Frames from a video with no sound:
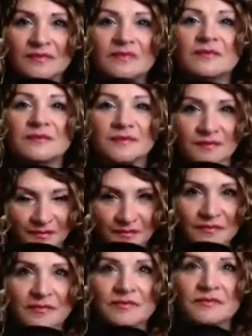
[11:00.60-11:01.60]

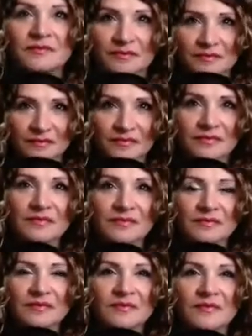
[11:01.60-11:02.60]

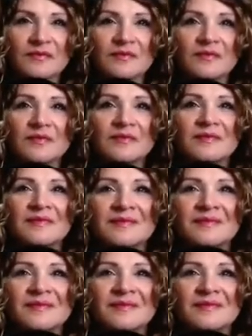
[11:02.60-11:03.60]

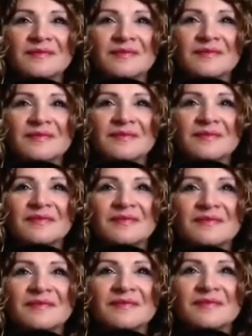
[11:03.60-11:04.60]

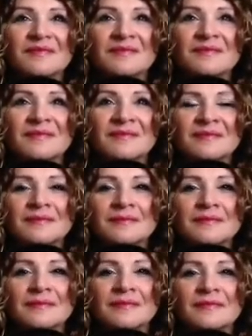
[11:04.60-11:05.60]

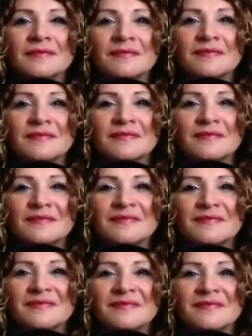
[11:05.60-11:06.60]

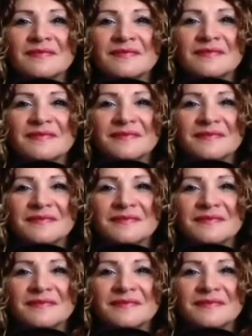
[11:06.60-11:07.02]
[no speech]